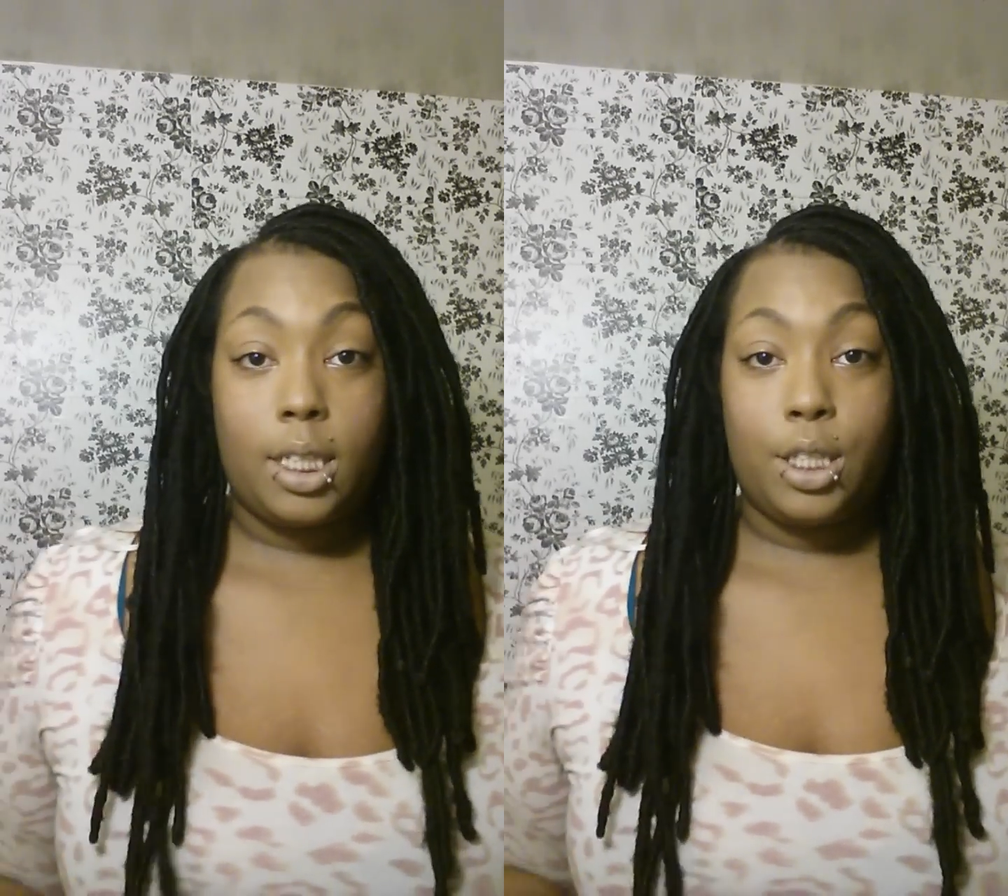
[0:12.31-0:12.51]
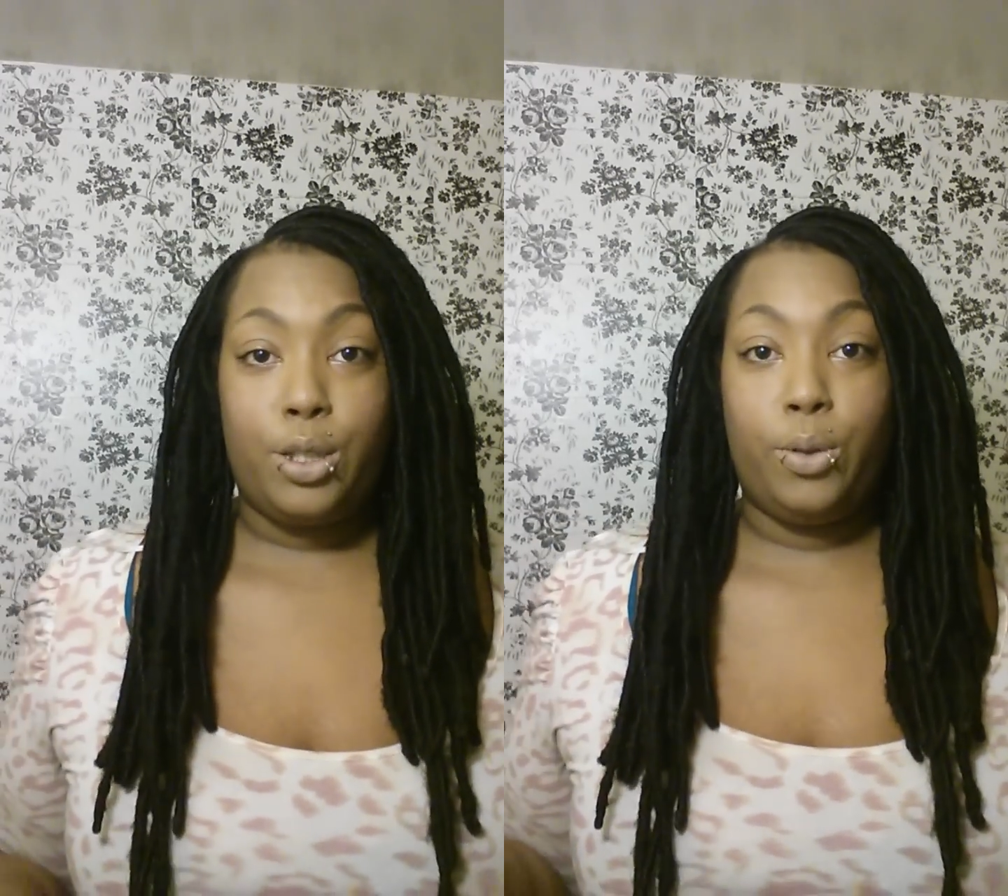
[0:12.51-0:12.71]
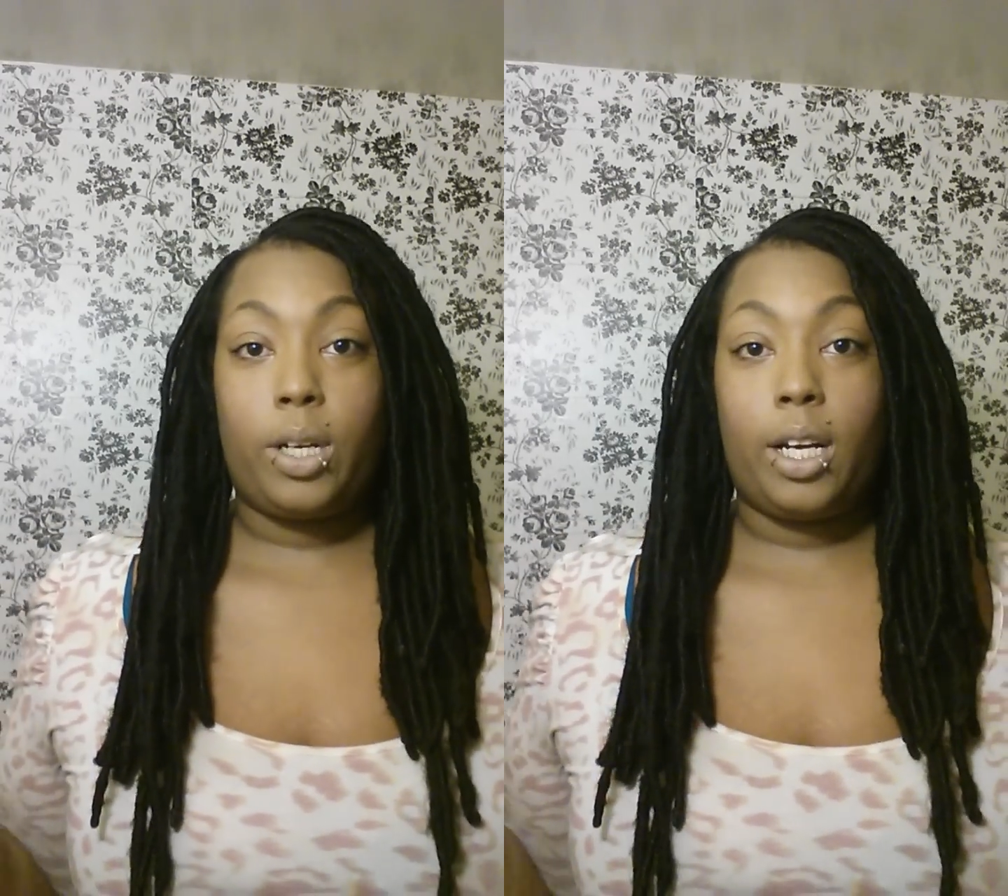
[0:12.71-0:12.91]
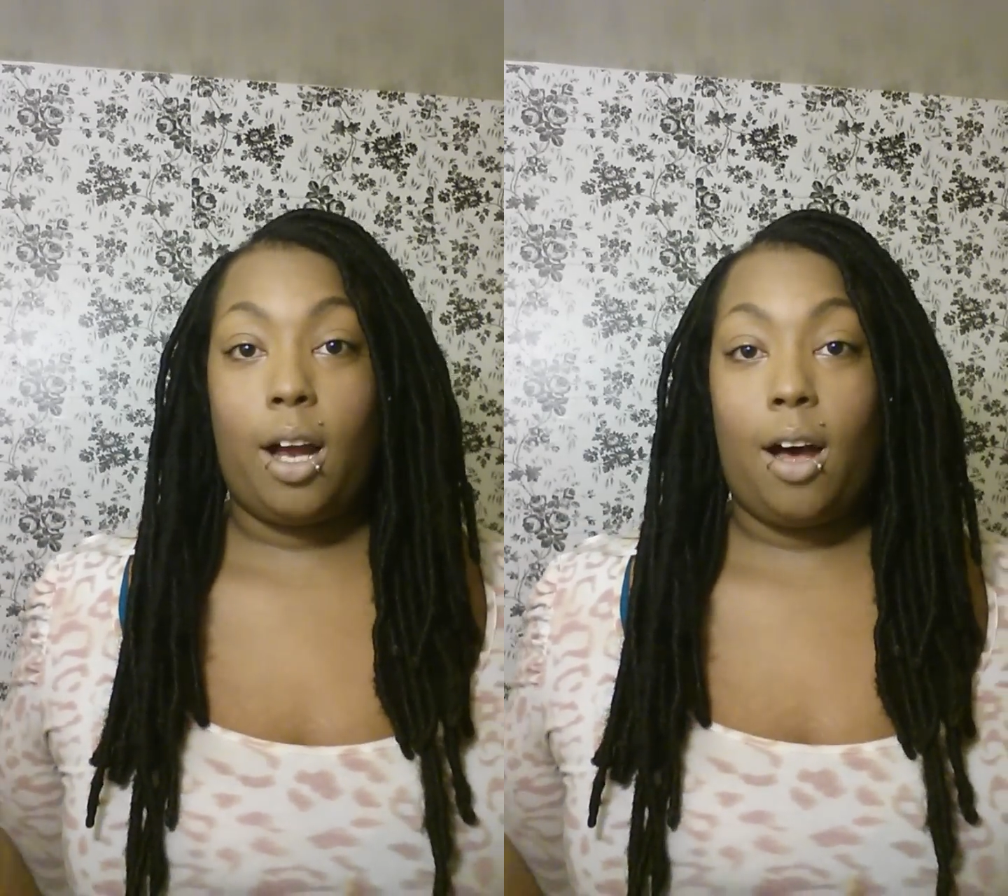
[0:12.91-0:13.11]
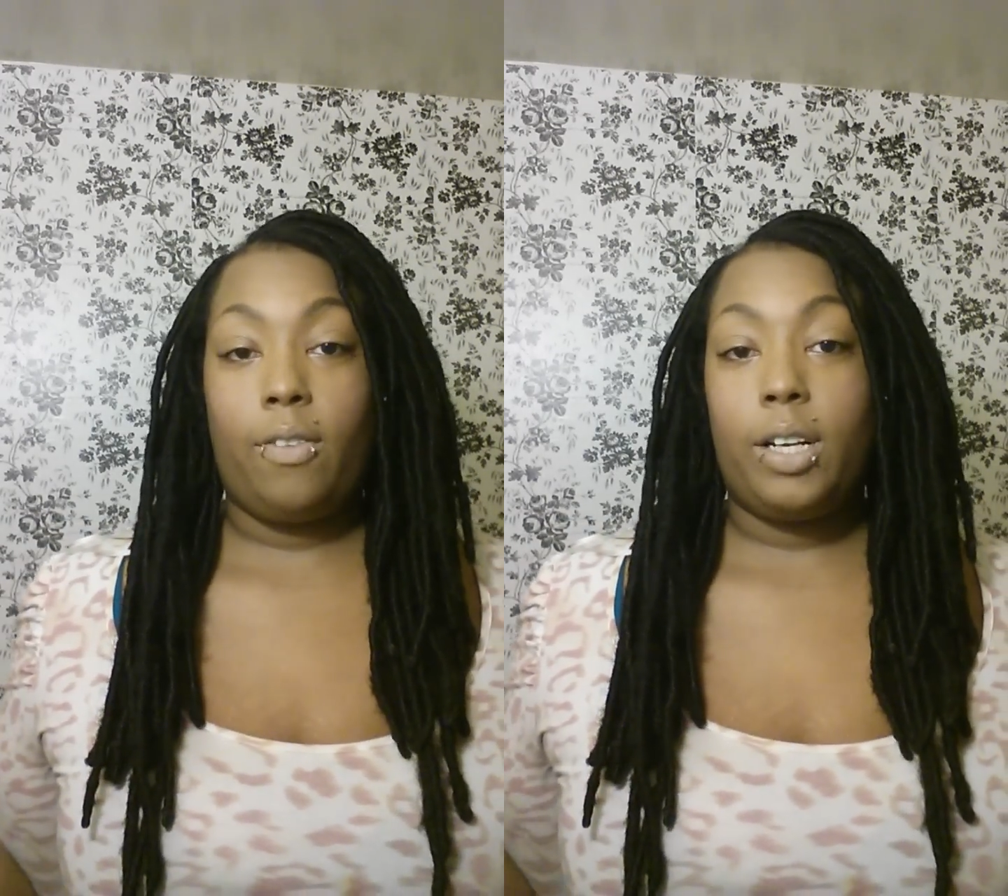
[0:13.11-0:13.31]
as you can
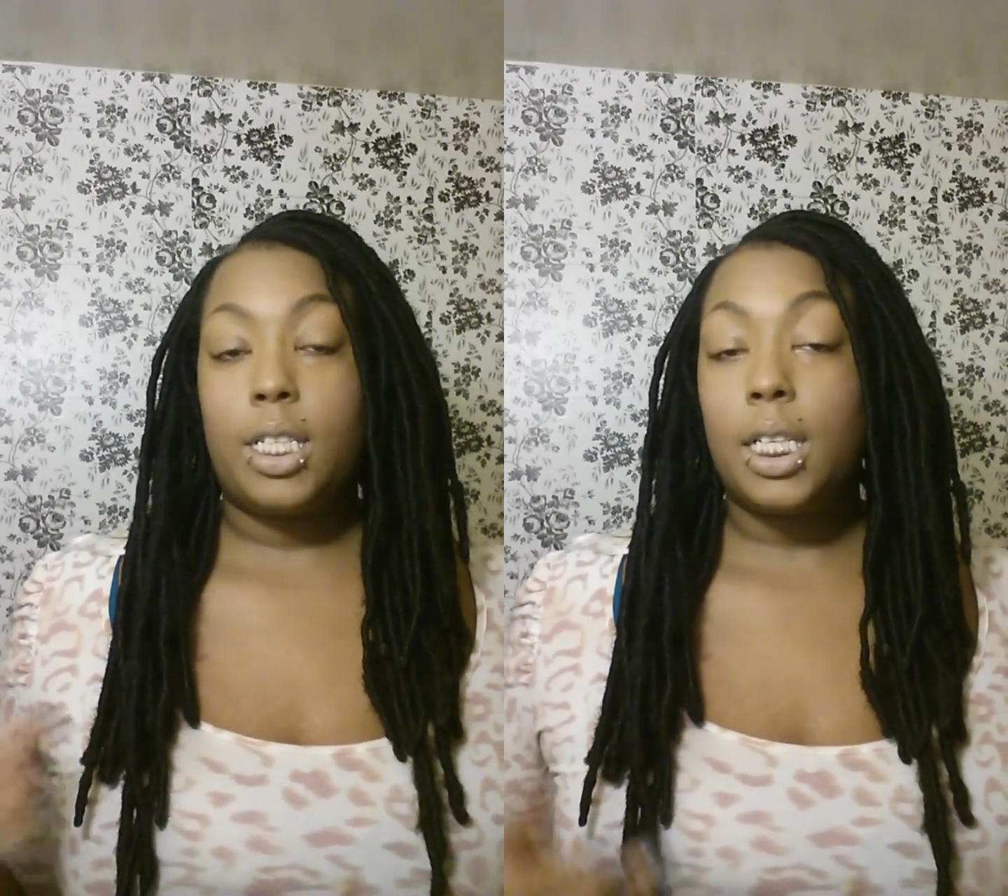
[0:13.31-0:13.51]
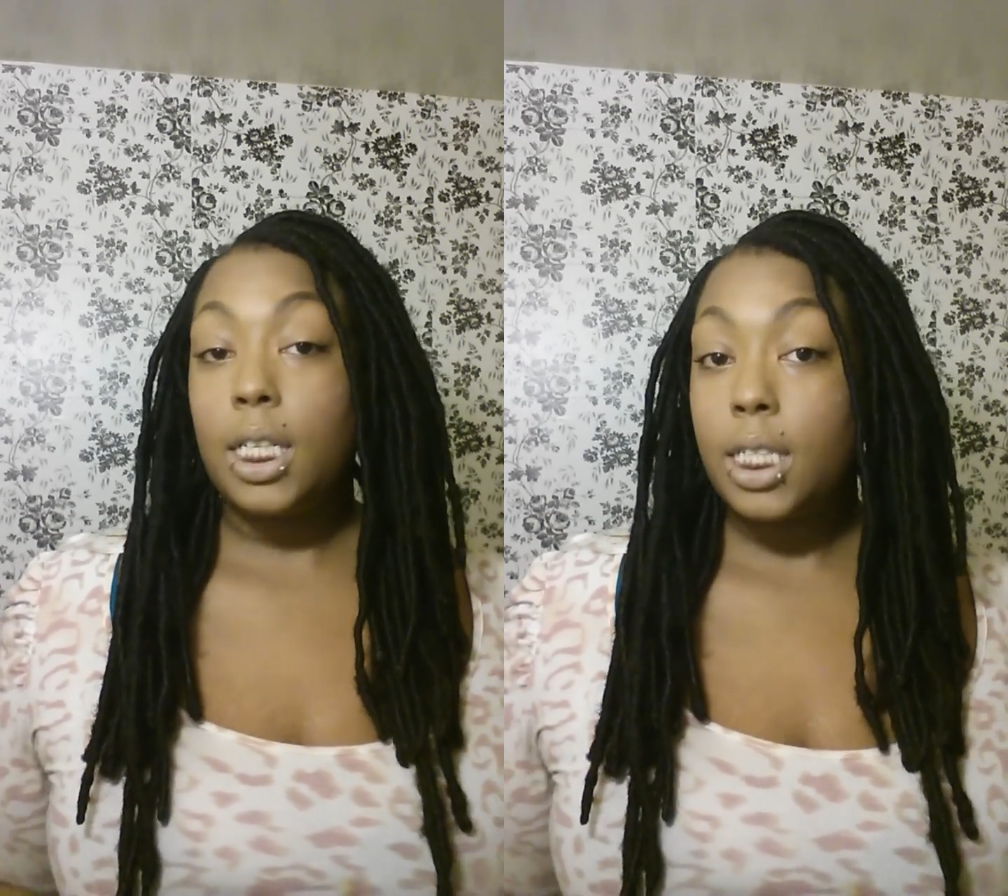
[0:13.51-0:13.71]
obviously